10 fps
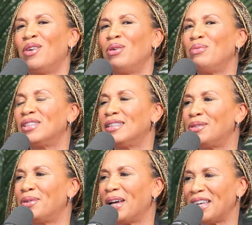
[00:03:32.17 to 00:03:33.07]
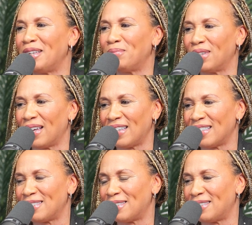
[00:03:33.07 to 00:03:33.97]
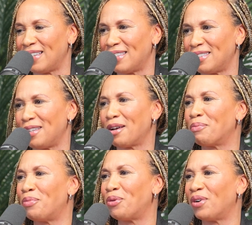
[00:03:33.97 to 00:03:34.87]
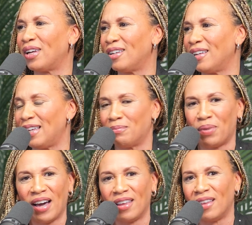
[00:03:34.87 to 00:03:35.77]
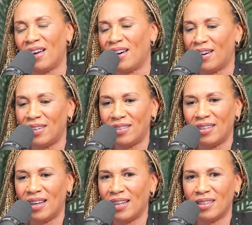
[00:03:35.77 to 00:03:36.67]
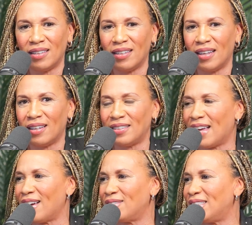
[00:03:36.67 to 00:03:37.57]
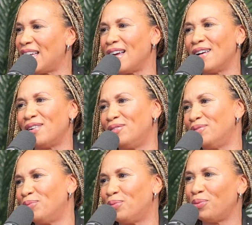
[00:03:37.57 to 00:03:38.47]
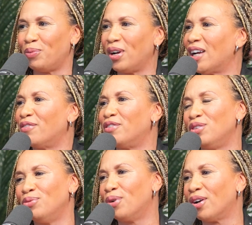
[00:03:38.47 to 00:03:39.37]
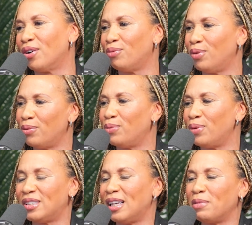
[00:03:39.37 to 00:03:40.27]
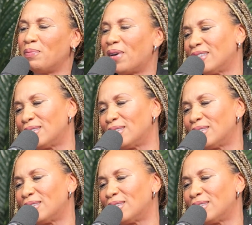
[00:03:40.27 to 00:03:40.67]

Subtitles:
What was little Abe like as a young boy in Pine Lawn, in downtown, wherever you were? Tell me about